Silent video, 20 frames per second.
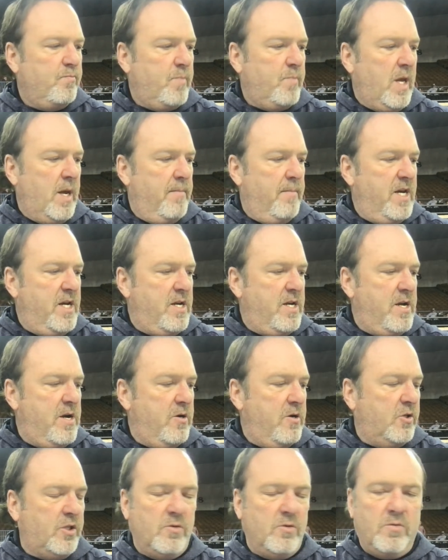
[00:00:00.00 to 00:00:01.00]
many
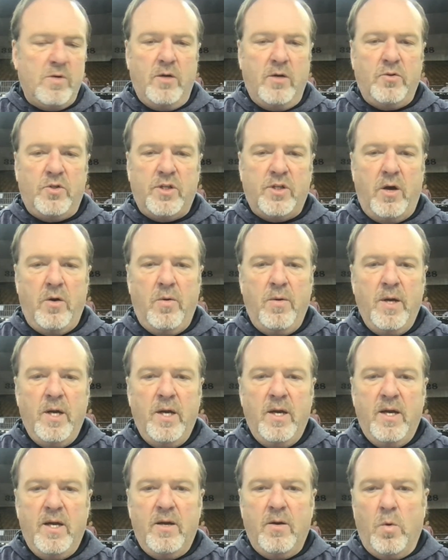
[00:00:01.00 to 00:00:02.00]
years in a row. So
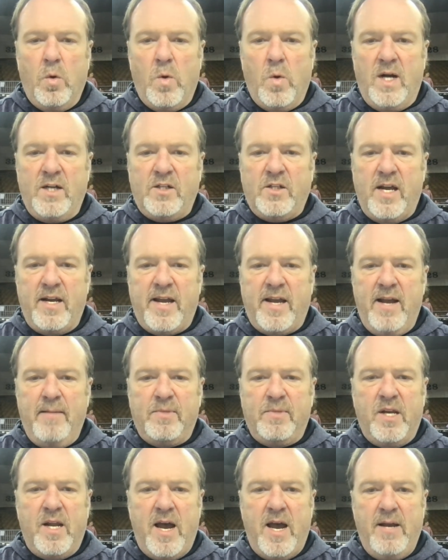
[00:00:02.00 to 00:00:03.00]
we'll watch that game
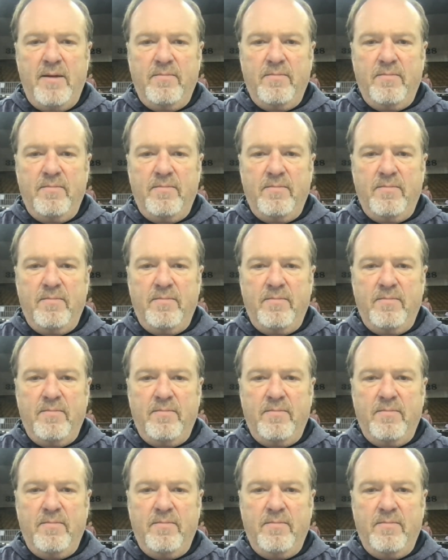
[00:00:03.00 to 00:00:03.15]
tonight.